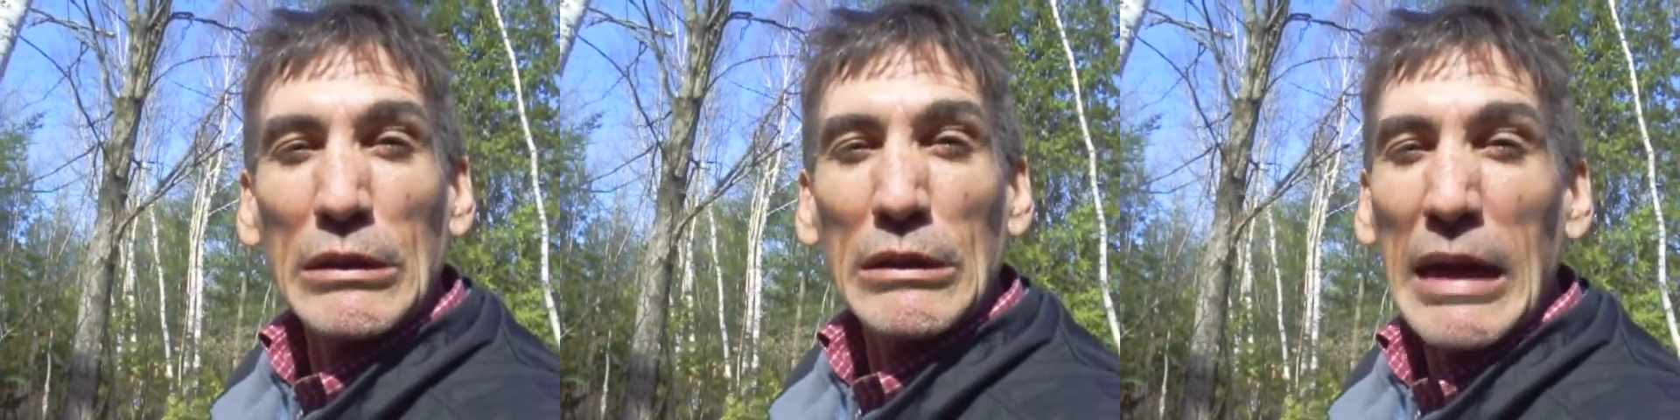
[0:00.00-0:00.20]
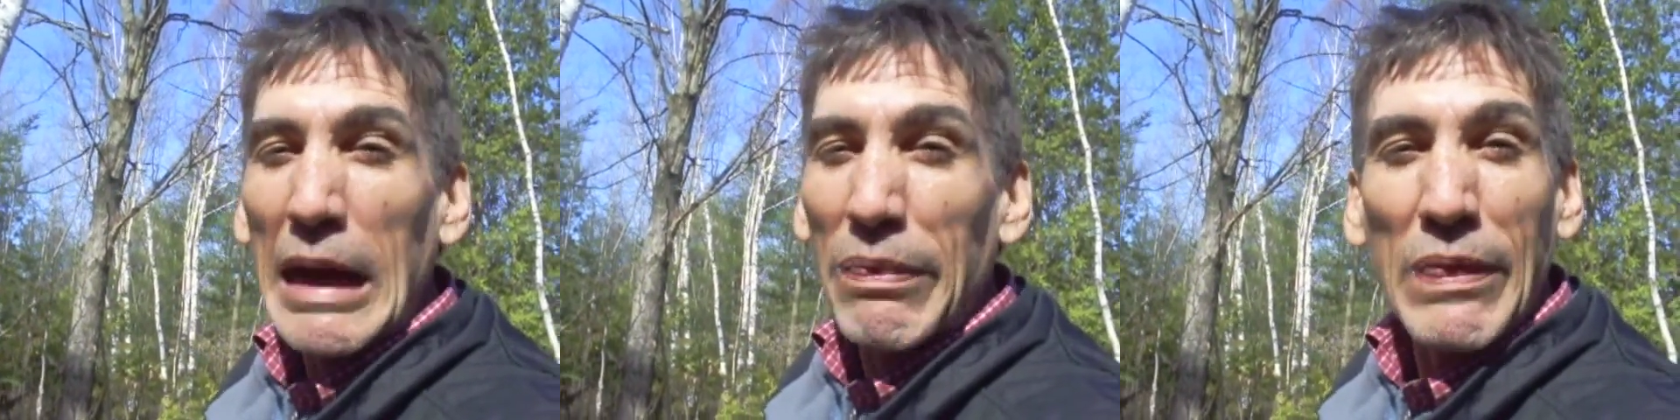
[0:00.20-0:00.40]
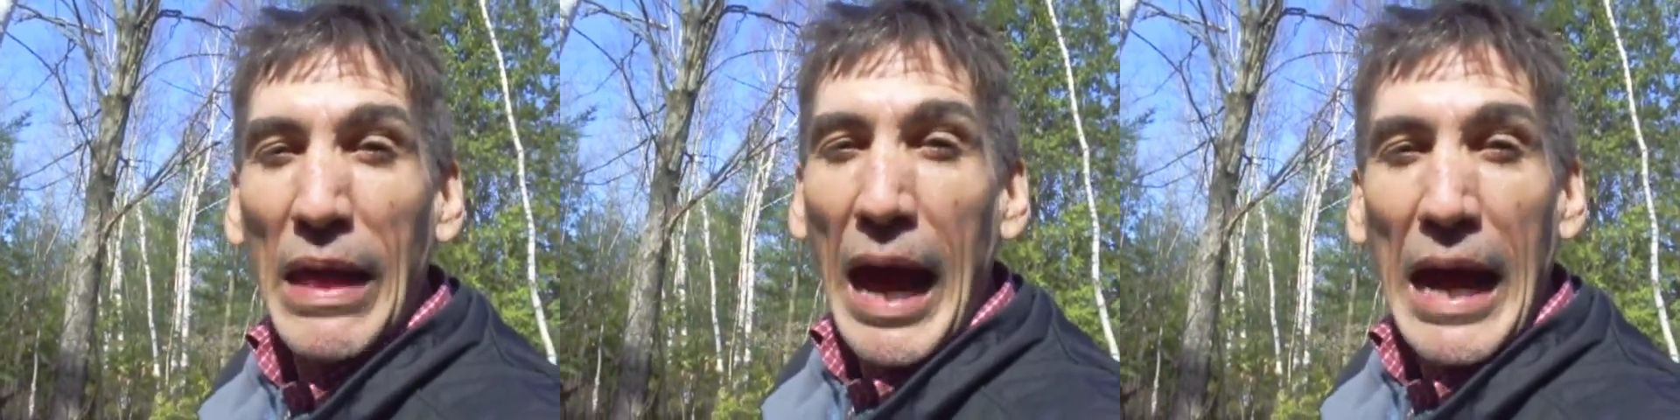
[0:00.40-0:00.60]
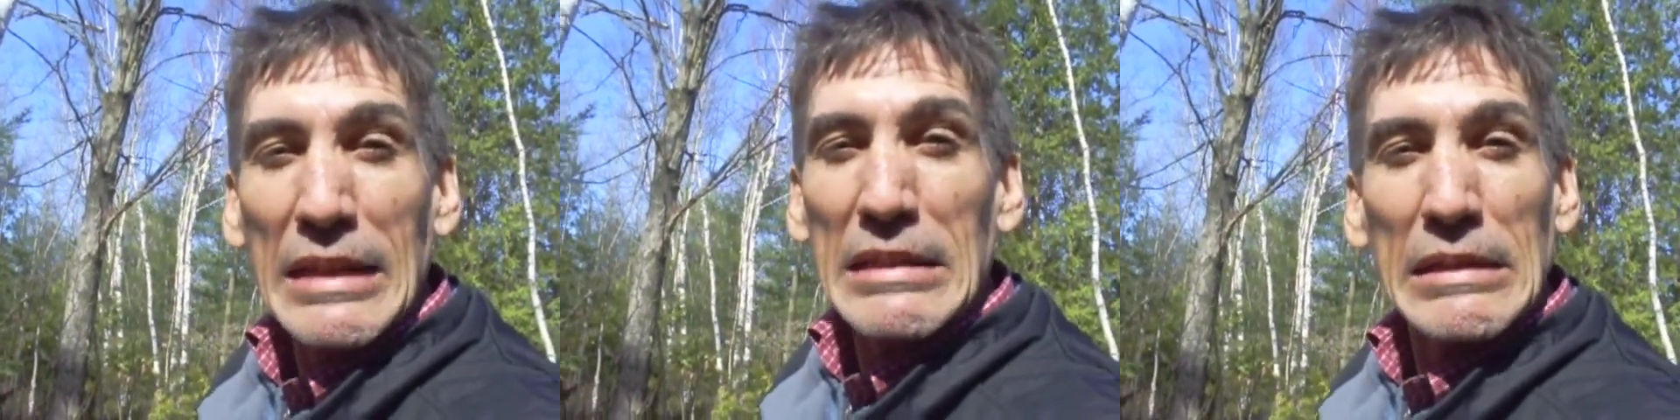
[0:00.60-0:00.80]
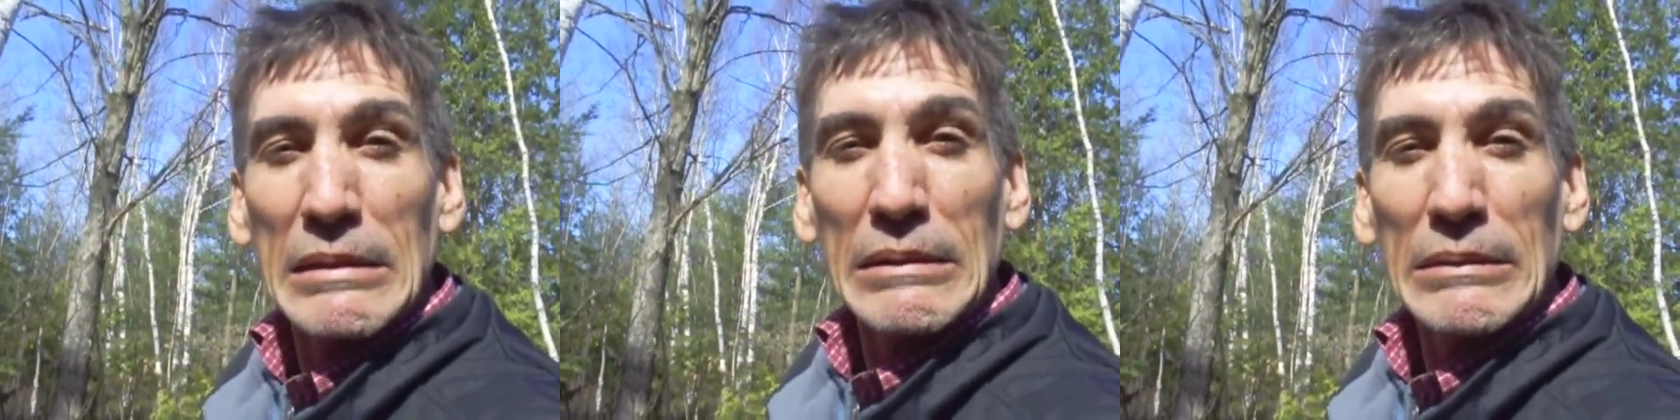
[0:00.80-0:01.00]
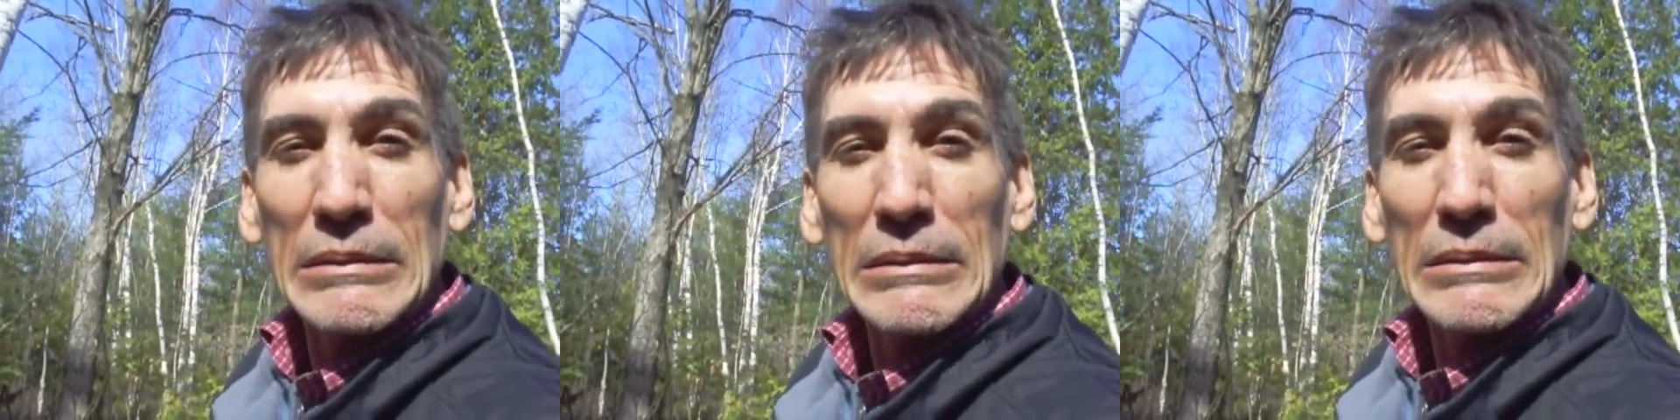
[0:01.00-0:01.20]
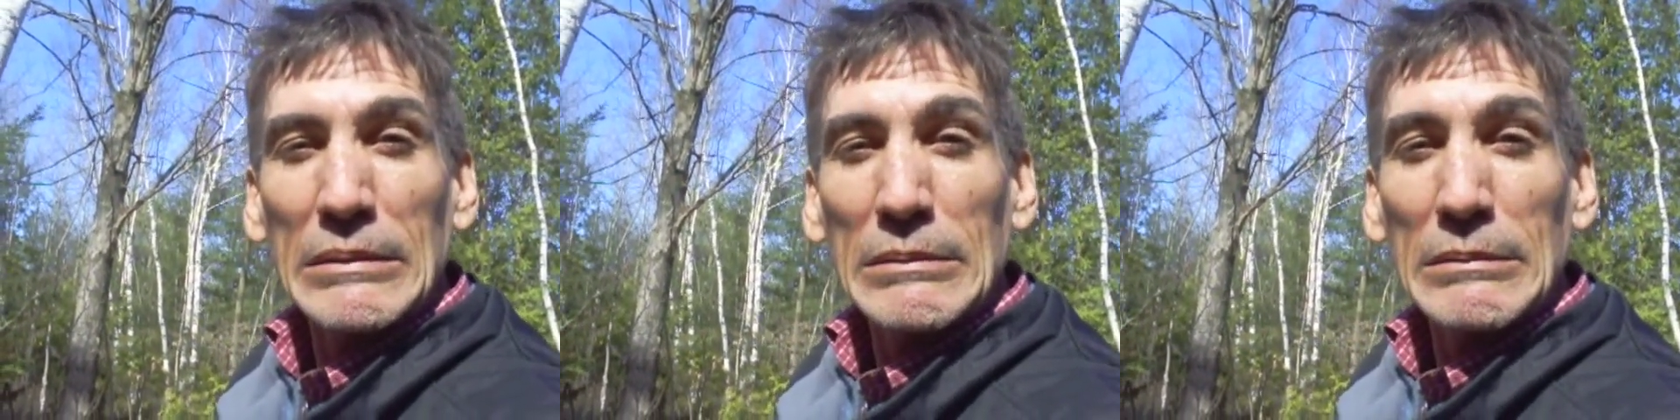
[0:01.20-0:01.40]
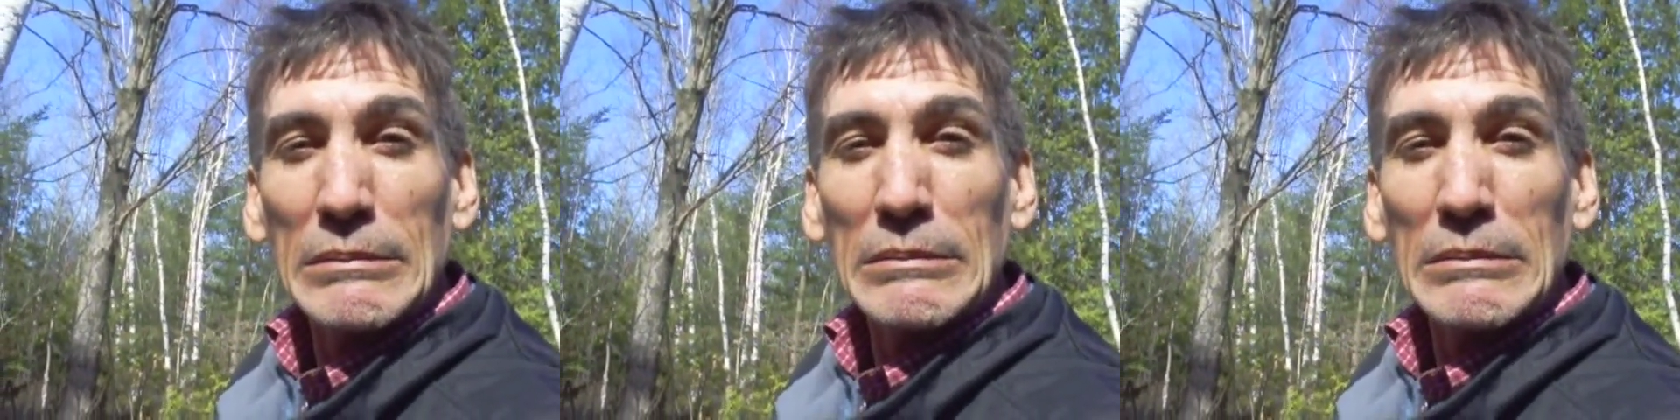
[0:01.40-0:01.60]
at that.
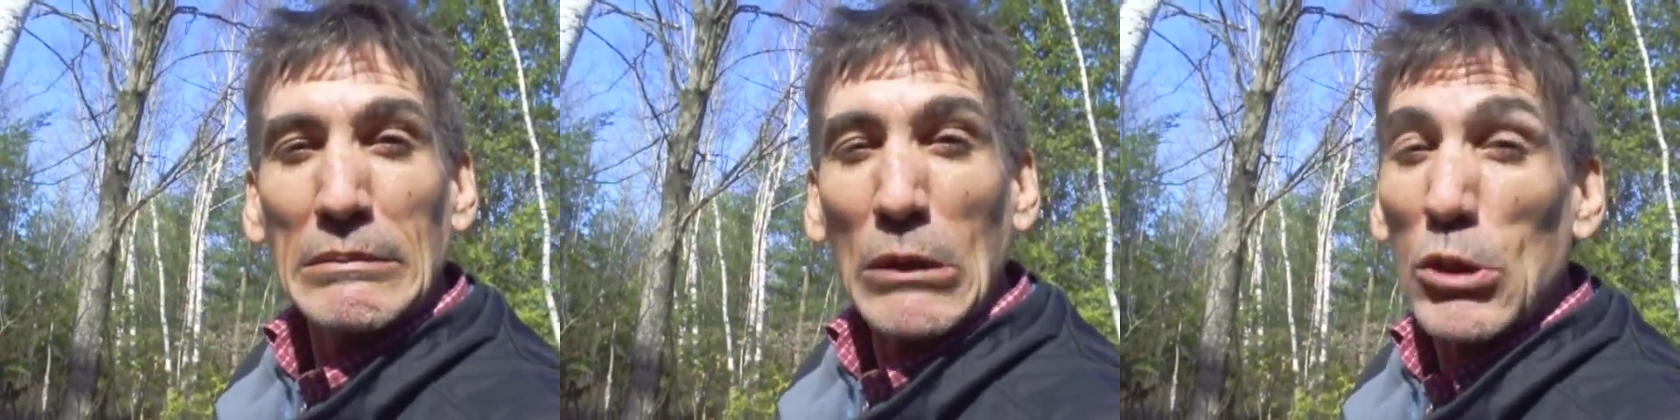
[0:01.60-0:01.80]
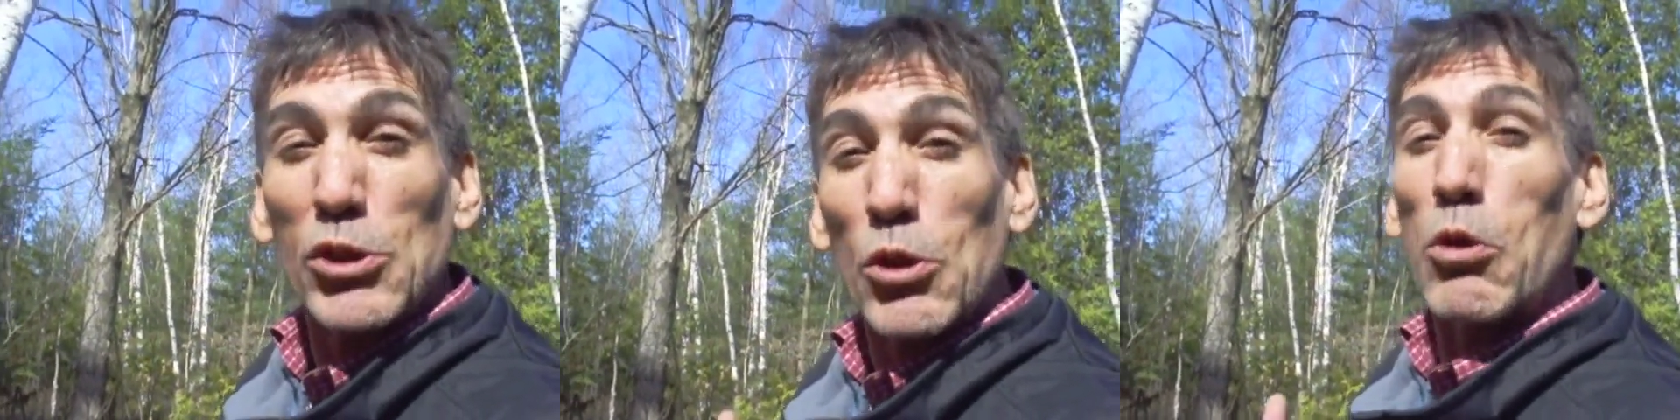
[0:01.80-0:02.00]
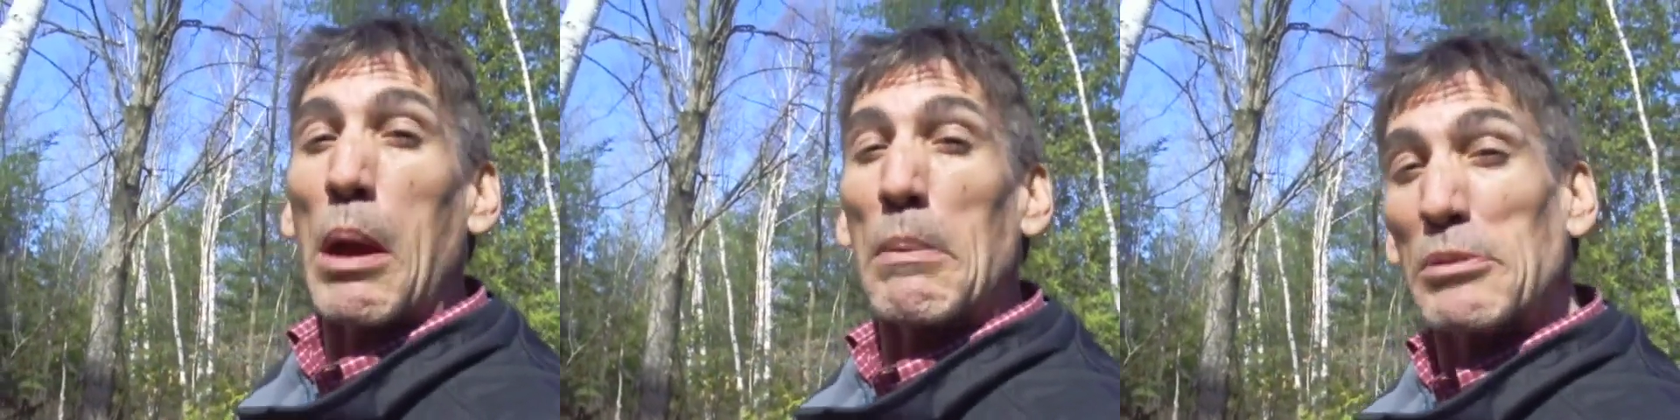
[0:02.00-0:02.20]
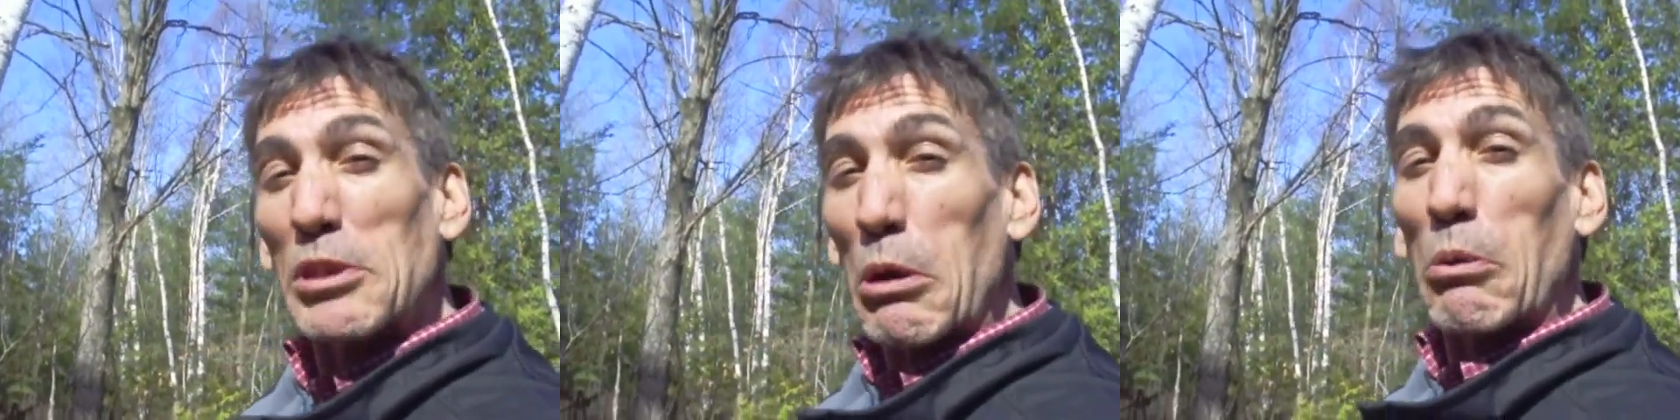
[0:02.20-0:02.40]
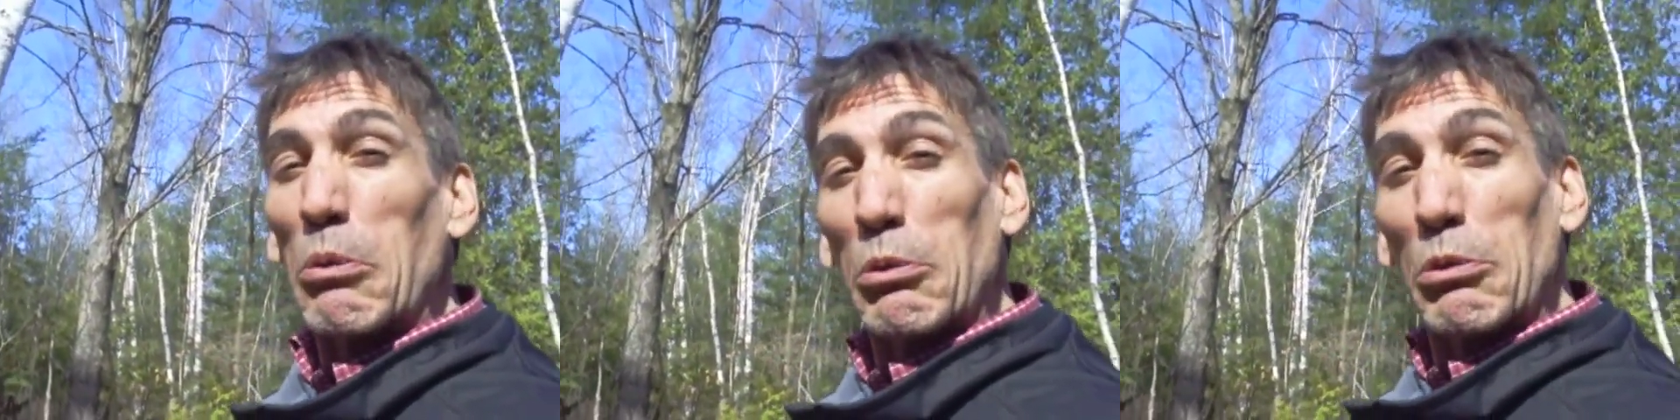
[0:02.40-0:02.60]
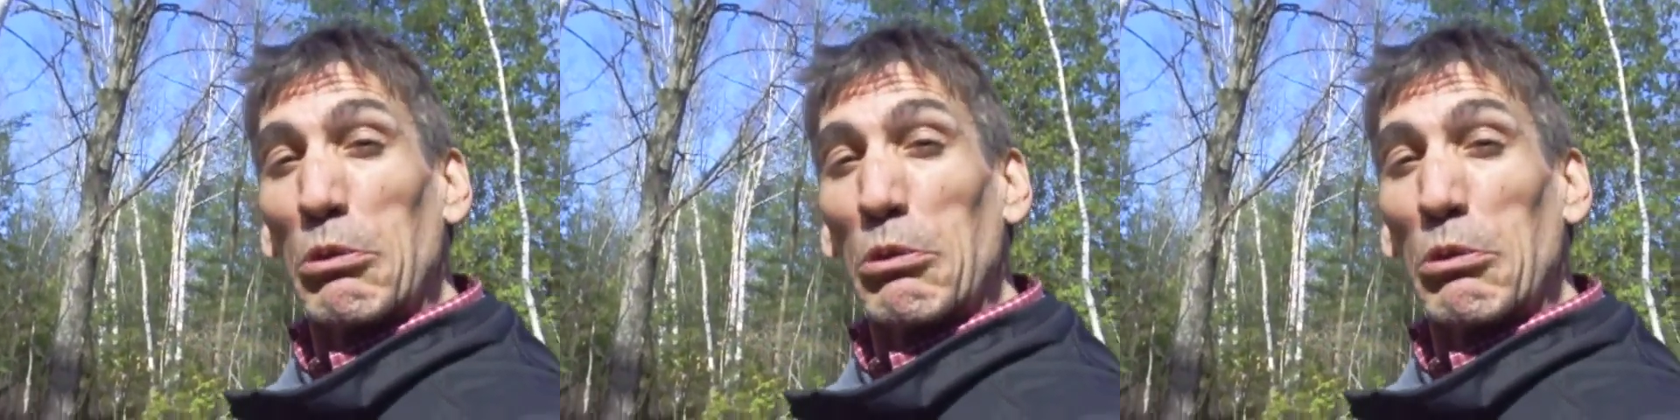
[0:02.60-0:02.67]
Oh, all I'm told.